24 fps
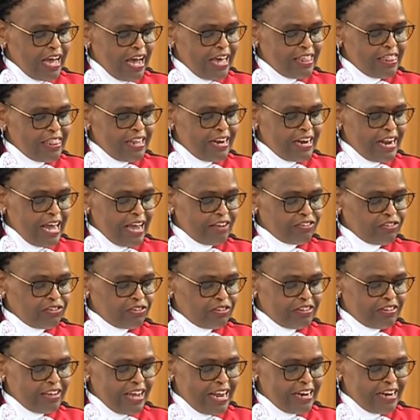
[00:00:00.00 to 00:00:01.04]
at the
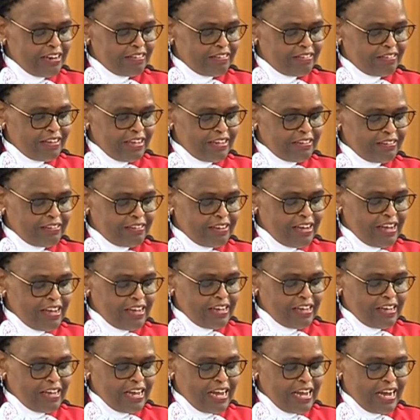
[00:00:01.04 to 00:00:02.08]
National Tallying
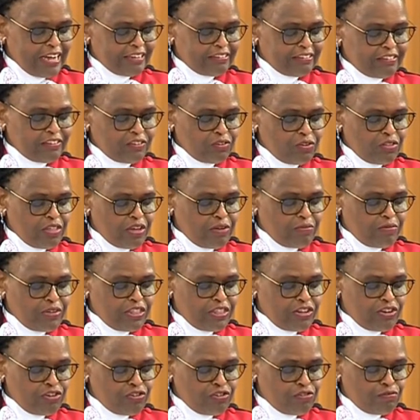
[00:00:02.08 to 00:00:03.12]
Center until they
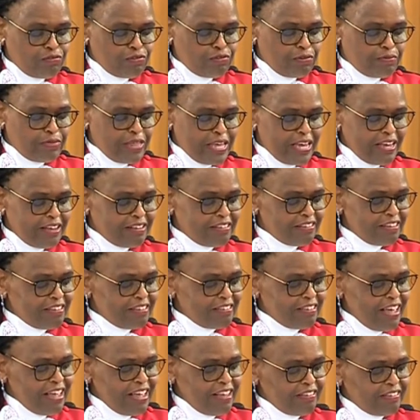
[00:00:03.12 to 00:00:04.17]
withdrew from the
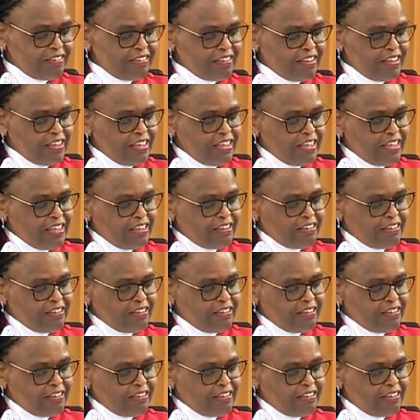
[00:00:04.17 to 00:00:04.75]
exercise